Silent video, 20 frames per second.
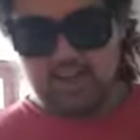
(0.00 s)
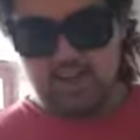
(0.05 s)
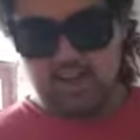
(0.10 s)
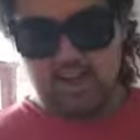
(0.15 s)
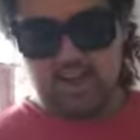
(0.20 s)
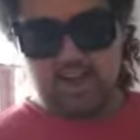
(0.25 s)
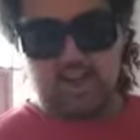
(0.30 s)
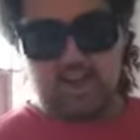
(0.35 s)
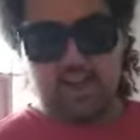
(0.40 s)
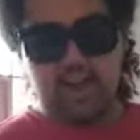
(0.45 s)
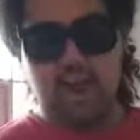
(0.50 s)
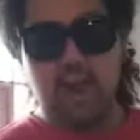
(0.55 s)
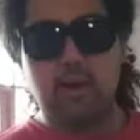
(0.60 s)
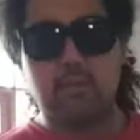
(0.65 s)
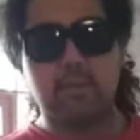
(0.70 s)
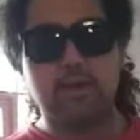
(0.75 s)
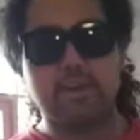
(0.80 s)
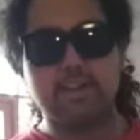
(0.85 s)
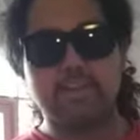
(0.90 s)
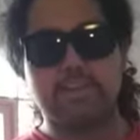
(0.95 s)

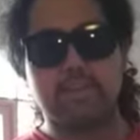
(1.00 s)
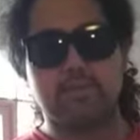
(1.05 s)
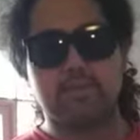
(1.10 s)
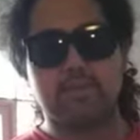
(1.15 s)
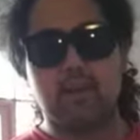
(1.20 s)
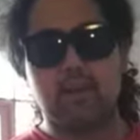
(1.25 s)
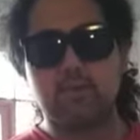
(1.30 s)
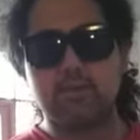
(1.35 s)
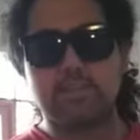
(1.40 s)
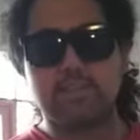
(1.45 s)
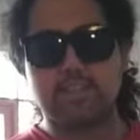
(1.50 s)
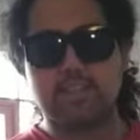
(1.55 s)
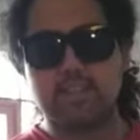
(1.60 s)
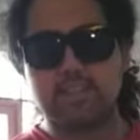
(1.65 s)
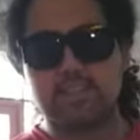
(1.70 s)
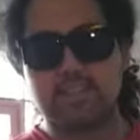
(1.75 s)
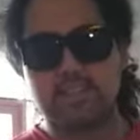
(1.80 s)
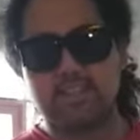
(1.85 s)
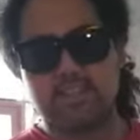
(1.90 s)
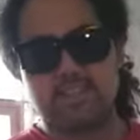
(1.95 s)
I've written some notes.
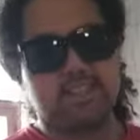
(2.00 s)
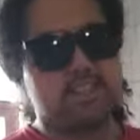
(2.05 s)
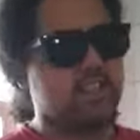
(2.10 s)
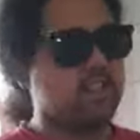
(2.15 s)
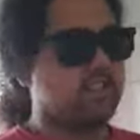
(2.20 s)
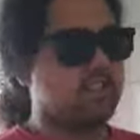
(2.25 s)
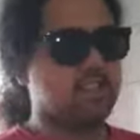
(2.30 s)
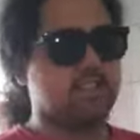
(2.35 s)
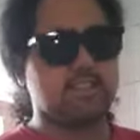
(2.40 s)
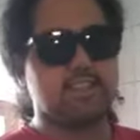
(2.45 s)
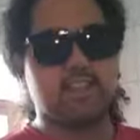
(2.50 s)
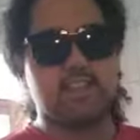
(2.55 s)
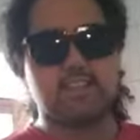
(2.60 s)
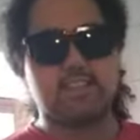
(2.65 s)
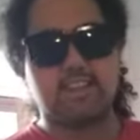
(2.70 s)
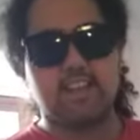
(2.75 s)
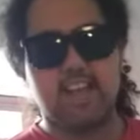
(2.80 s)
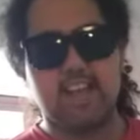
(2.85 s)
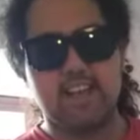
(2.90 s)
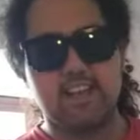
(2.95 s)
This
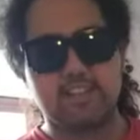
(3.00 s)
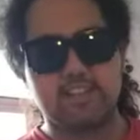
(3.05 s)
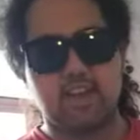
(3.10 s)
isn't as